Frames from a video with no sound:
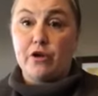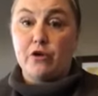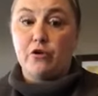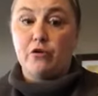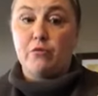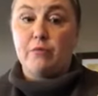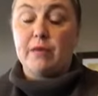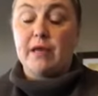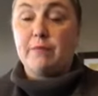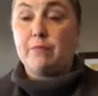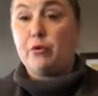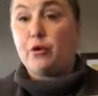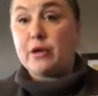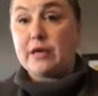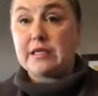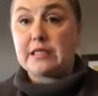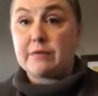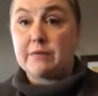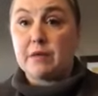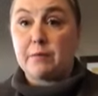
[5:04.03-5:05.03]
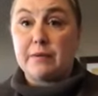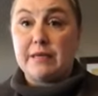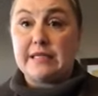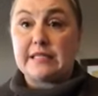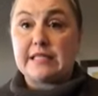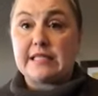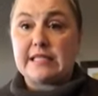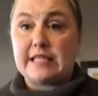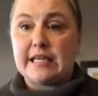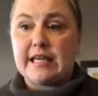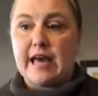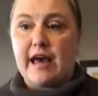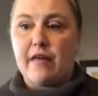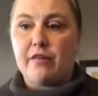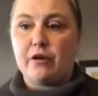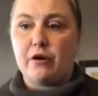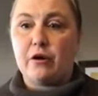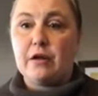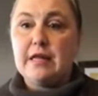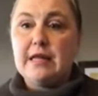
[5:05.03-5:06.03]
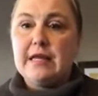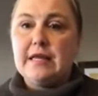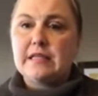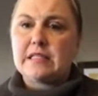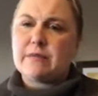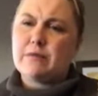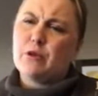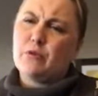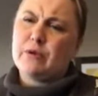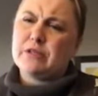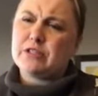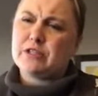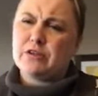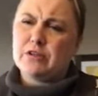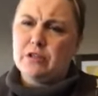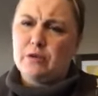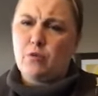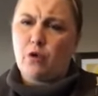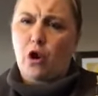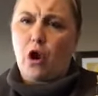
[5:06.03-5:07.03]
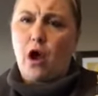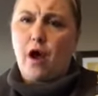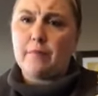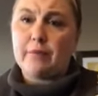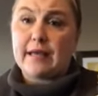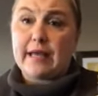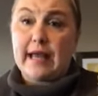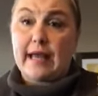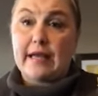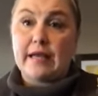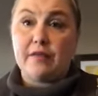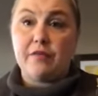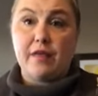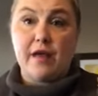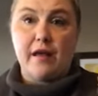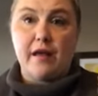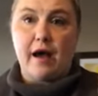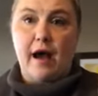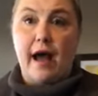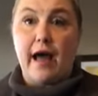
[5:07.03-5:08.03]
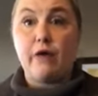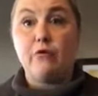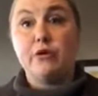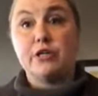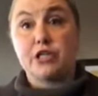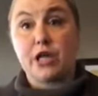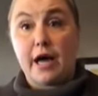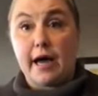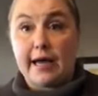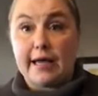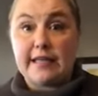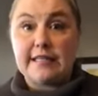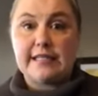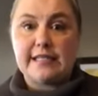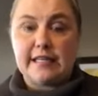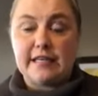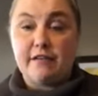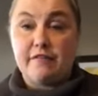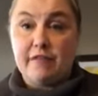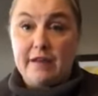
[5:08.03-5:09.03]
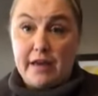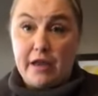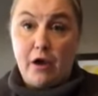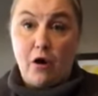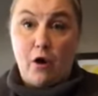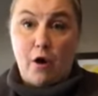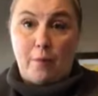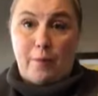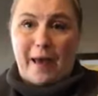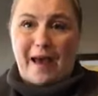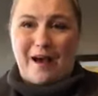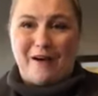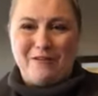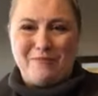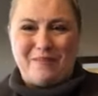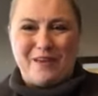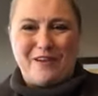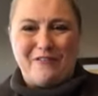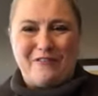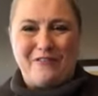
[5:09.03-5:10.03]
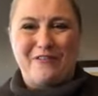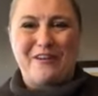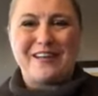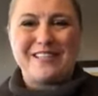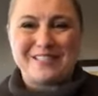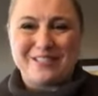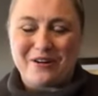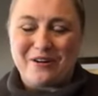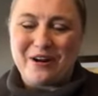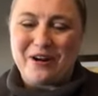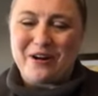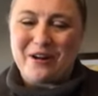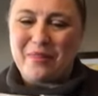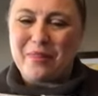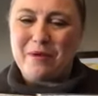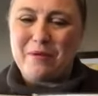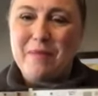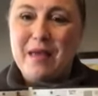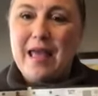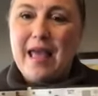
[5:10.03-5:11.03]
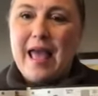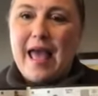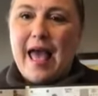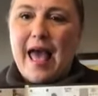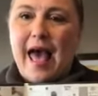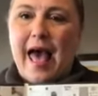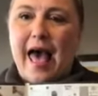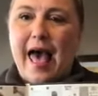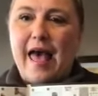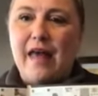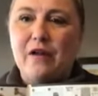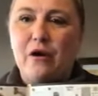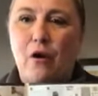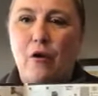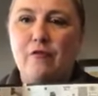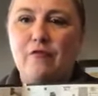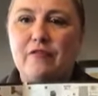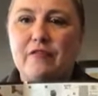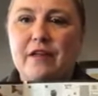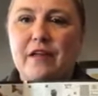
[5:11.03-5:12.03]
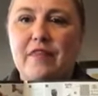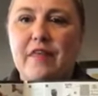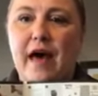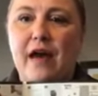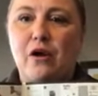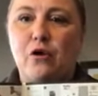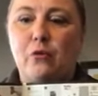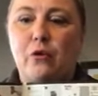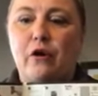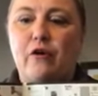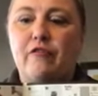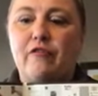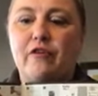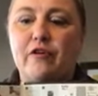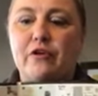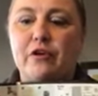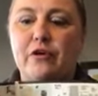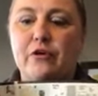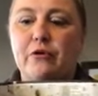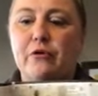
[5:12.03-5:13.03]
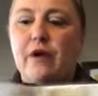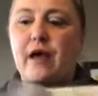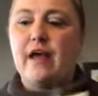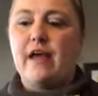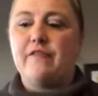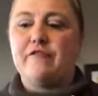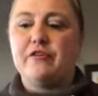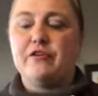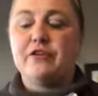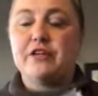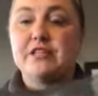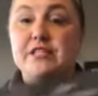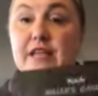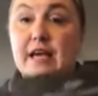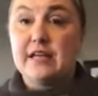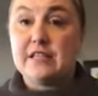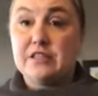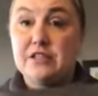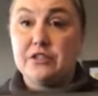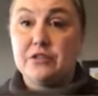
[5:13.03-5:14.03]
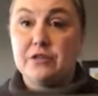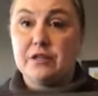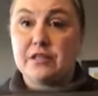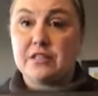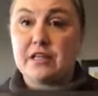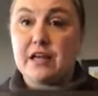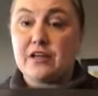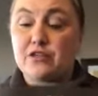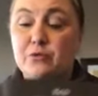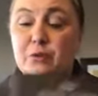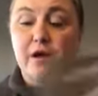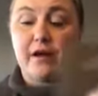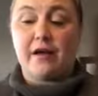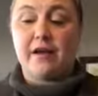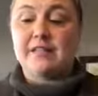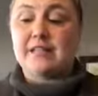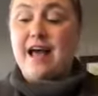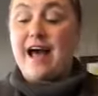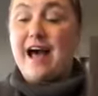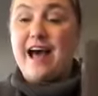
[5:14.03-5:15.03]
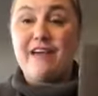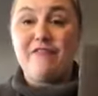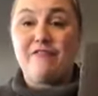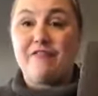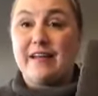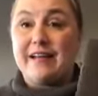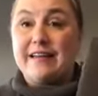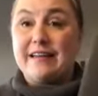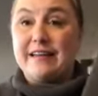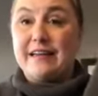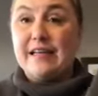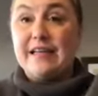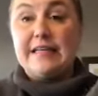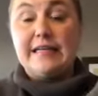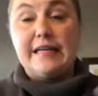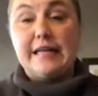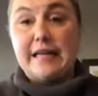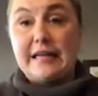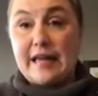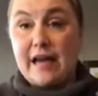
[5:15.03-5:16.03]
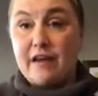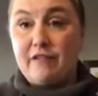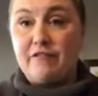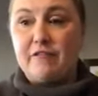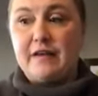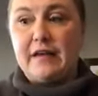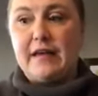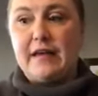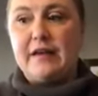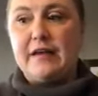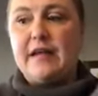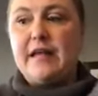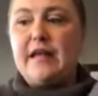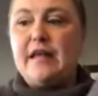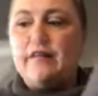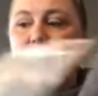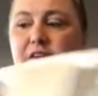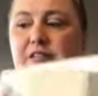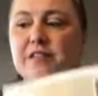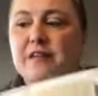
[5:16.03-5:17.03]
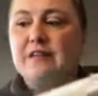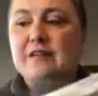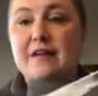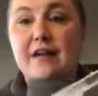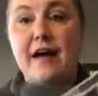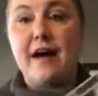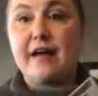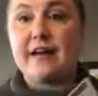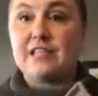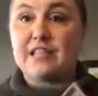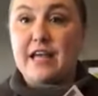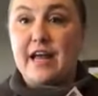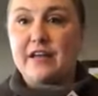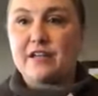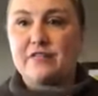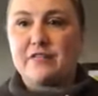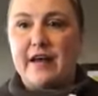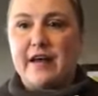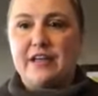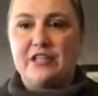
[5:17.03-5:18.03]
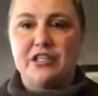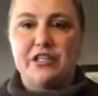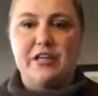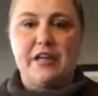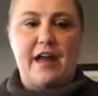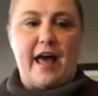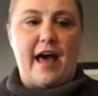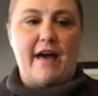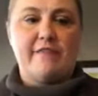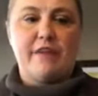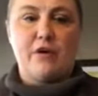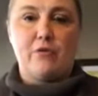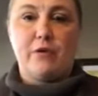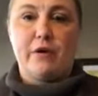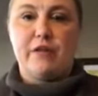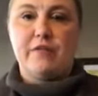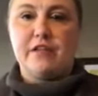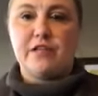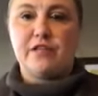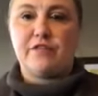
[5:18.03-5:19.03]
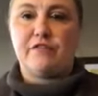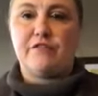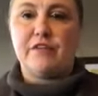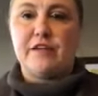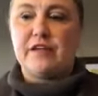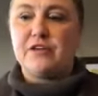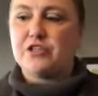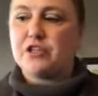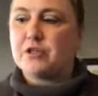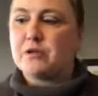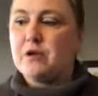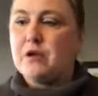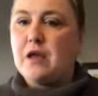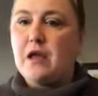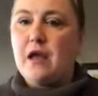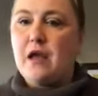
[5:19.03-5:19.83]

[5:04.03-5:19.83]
you me putting some of the pieces together. Some of the ones that are a little more complicated that I wish I had seen a video about before I started on them. And hopefully that'll work for you if you decide to do this as well, because I find it a lot of fun. There's a lot of satisfaction in having one of these finished